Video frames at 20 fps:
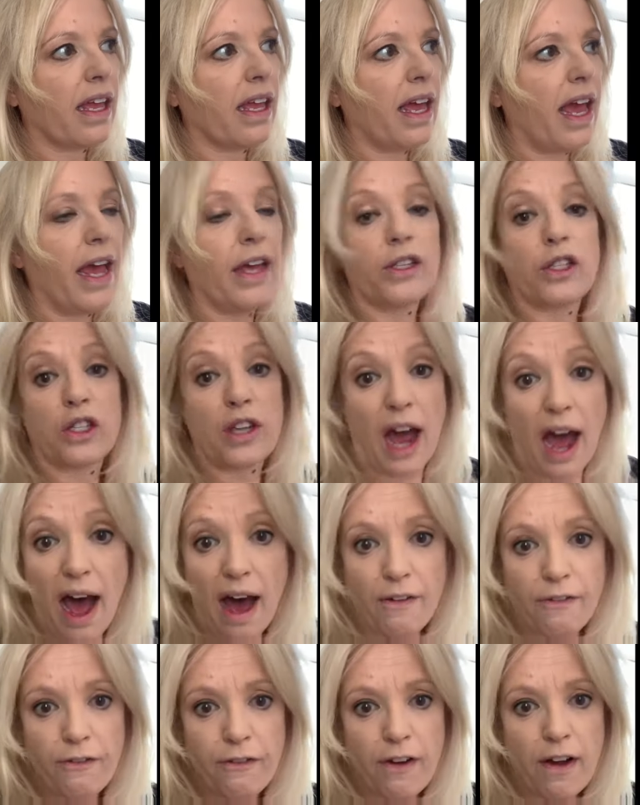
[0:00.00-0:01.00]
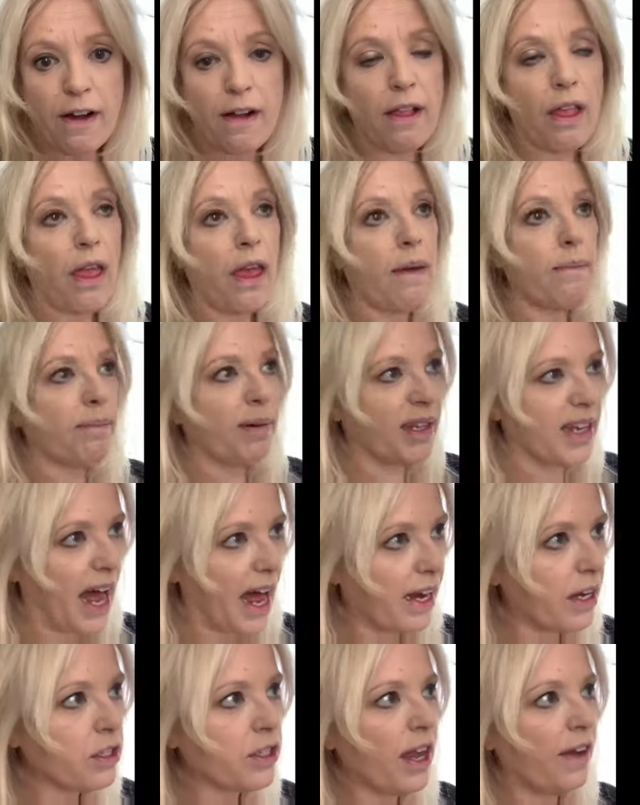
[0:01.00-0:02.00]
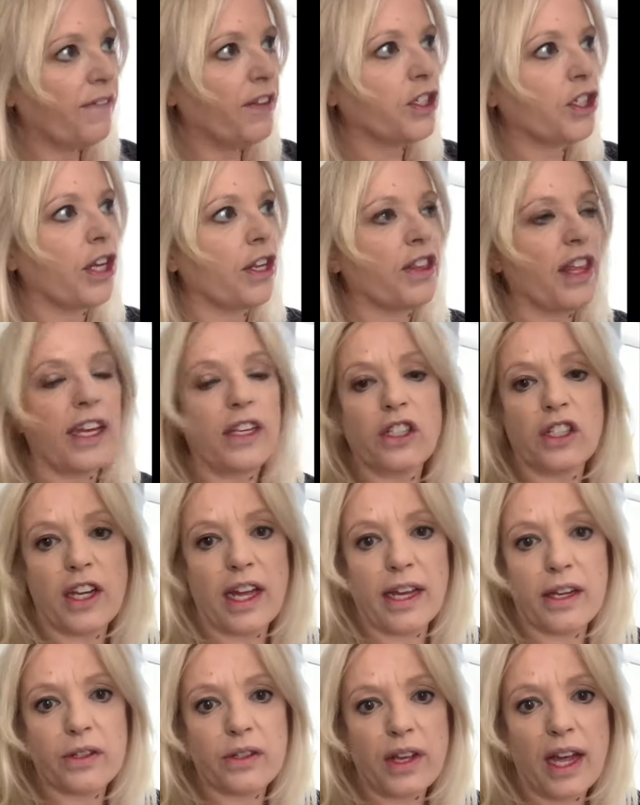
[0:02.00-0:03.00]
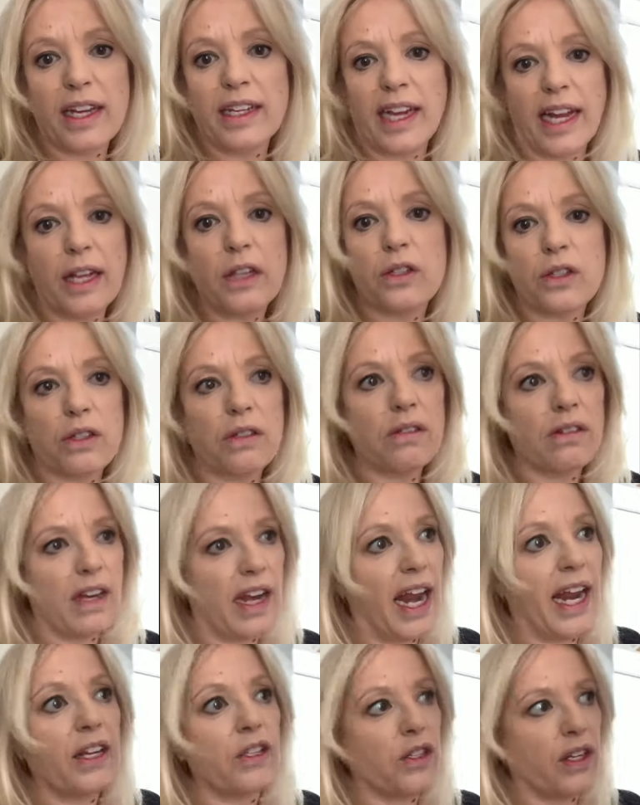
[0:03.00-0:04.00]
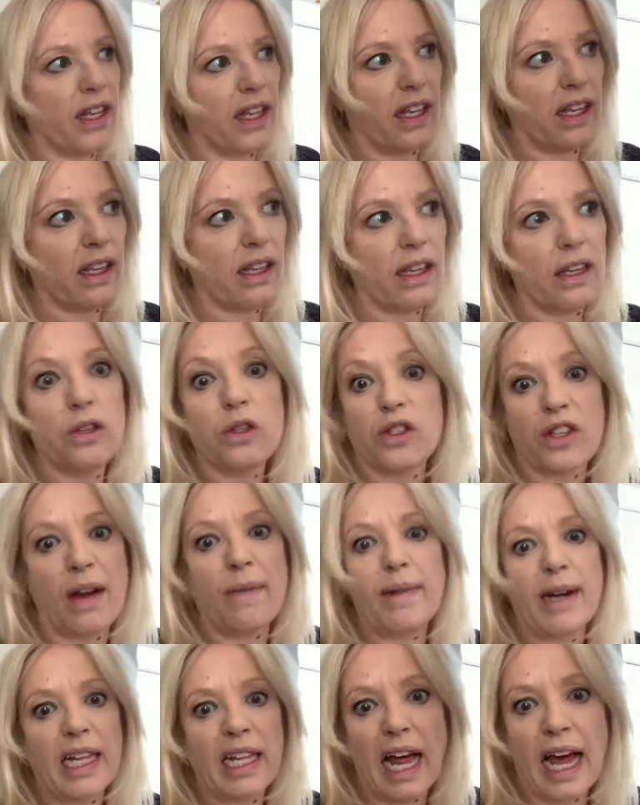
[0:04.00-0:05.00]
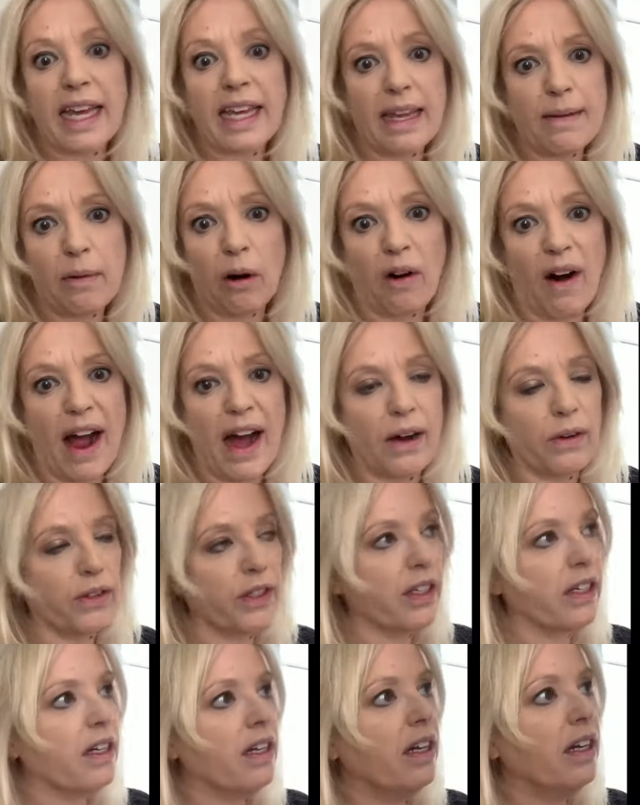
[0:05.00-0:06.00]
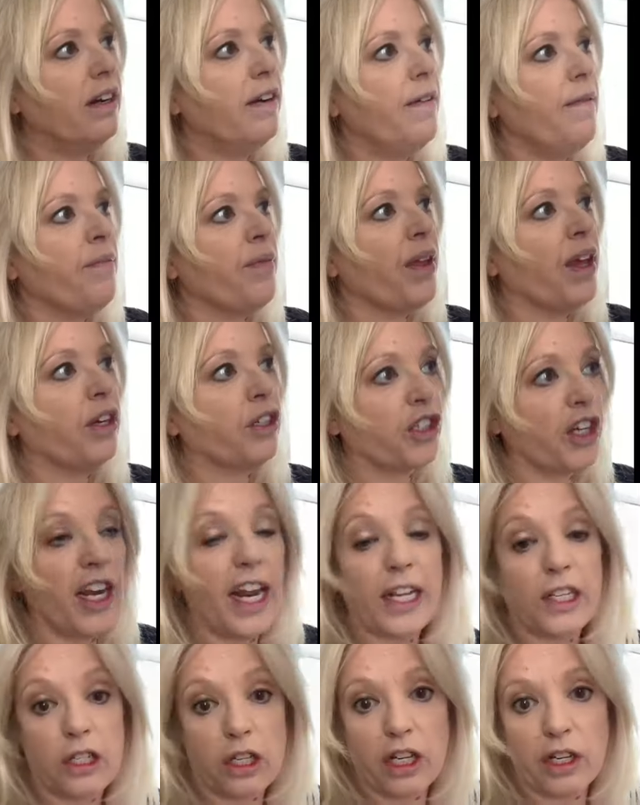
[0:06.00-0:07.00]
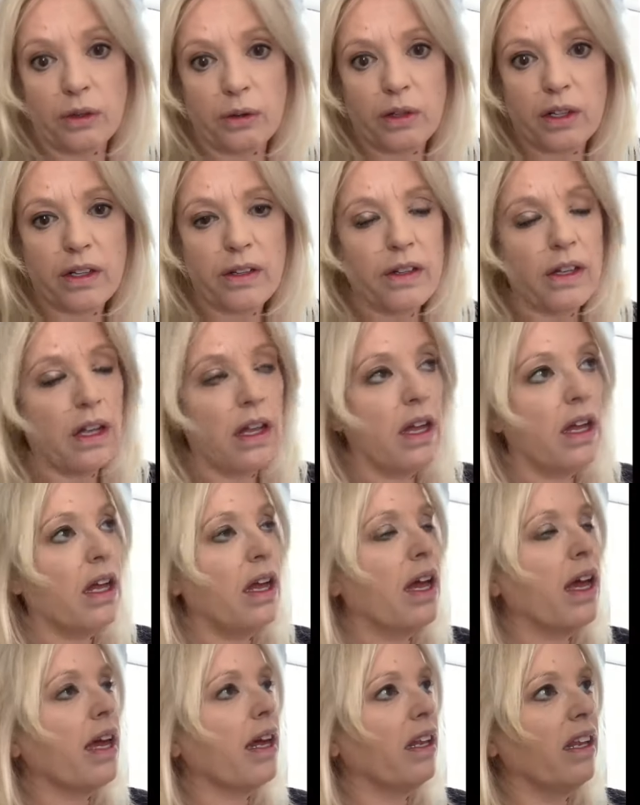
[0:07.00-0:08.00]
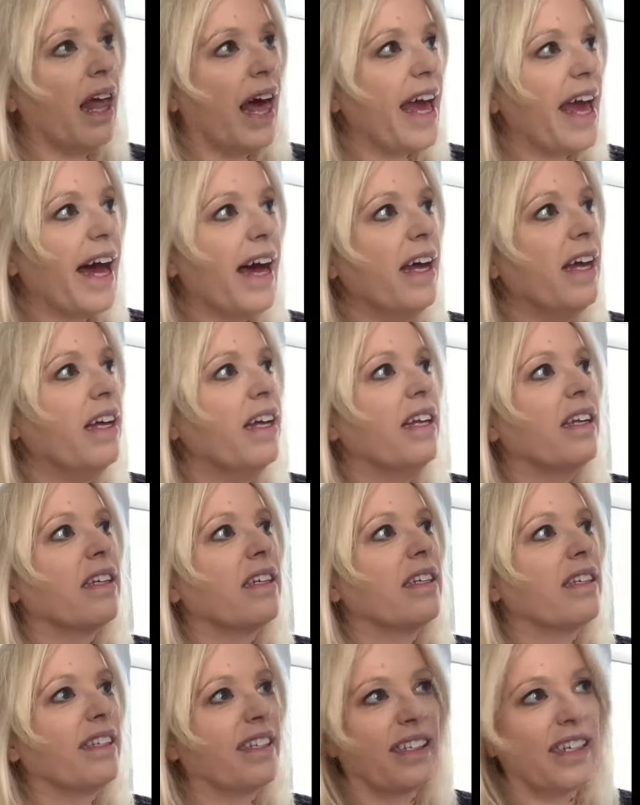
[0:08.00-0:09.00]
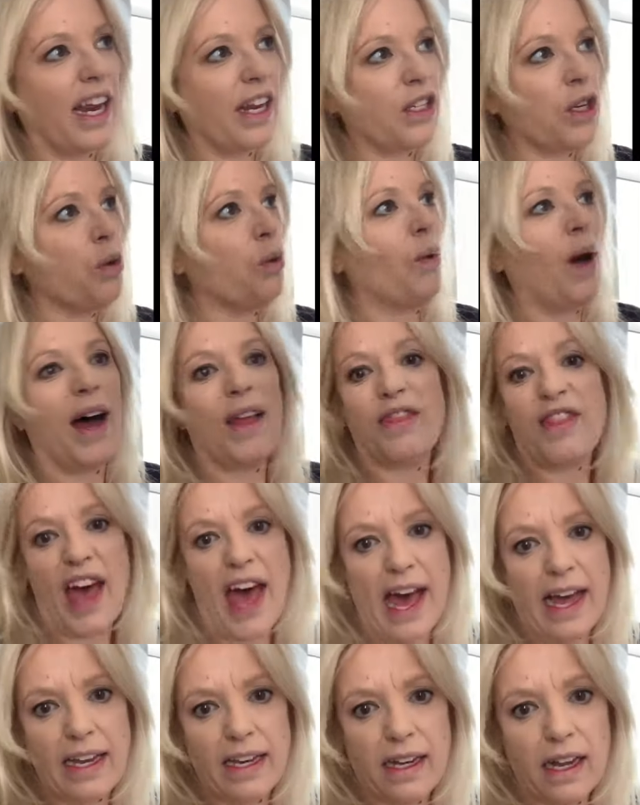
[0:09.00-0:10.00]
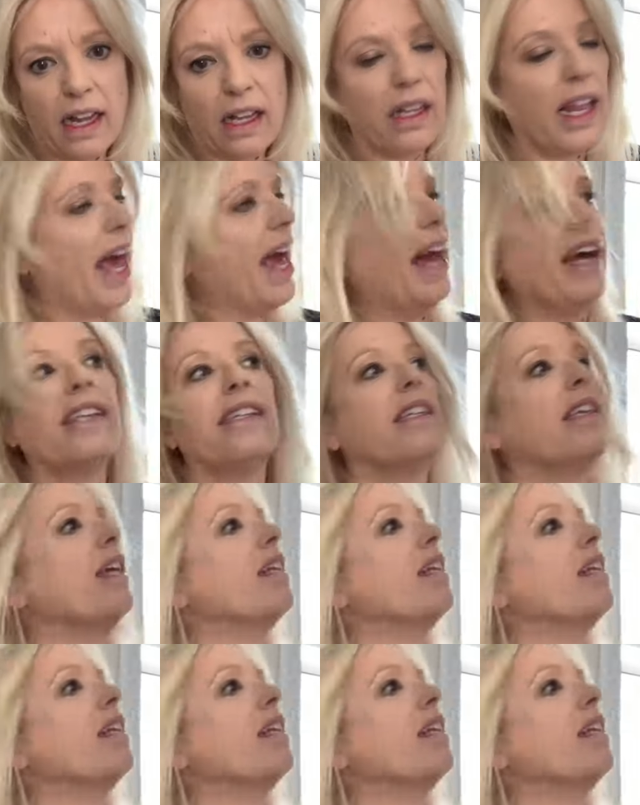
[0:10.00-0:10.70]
is tough, but not as tough as she thinks she is and needs, needs somebody like him around. She needs Luke. Leia doesn't want that. Leia,